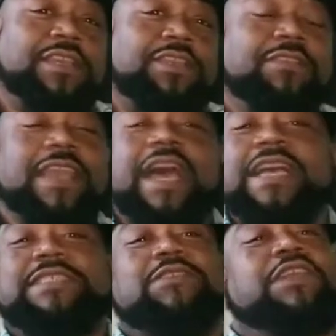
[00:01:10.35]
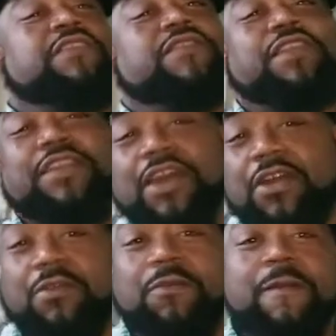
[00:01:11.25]
You guys don't even
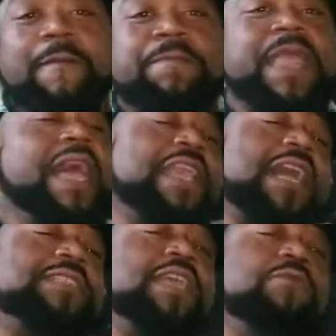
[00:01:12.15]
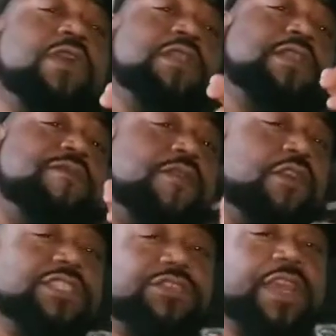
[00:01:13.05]
know. Now, I tell you what, the
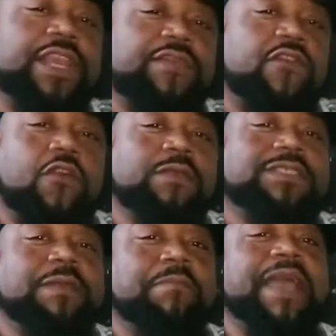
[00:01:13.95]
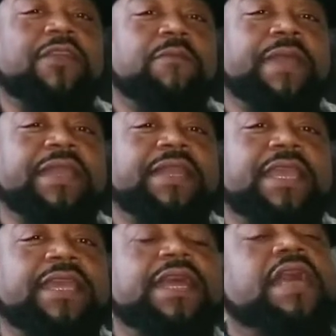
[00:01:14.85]
first Transformers that Michael Bay
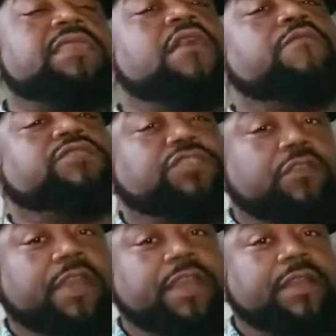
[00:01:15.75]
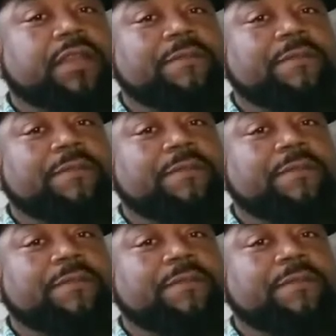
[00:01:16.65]
did, I thought was great.